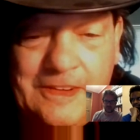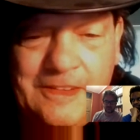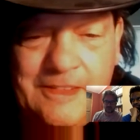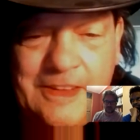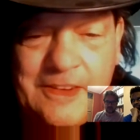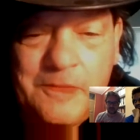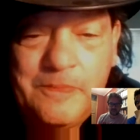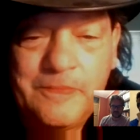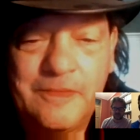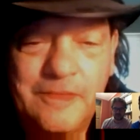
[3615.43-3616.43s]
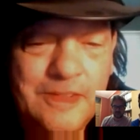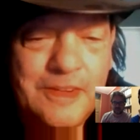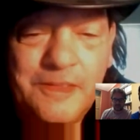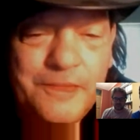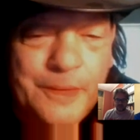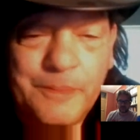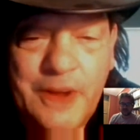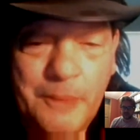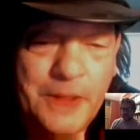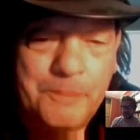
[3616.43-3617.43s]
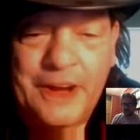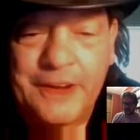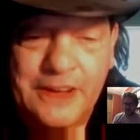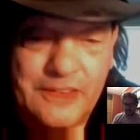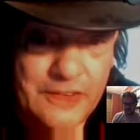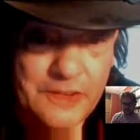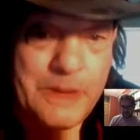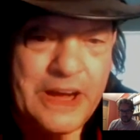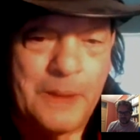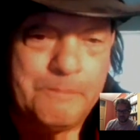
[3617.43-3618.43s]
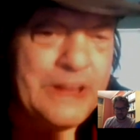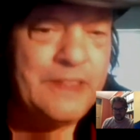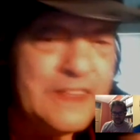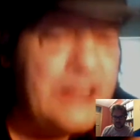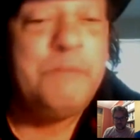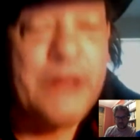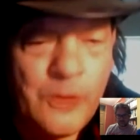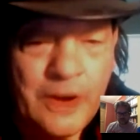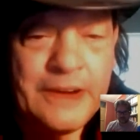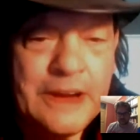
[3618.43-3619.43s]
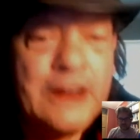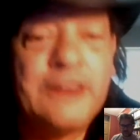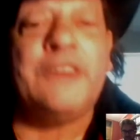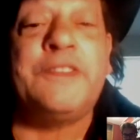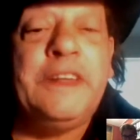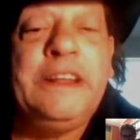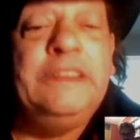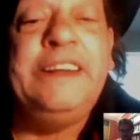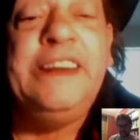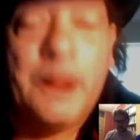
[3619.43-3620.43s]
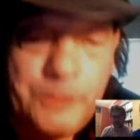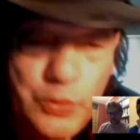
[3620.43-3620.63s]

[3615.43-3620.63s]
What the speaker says: this from some of the pundits, this may not be the big one, just the lead up to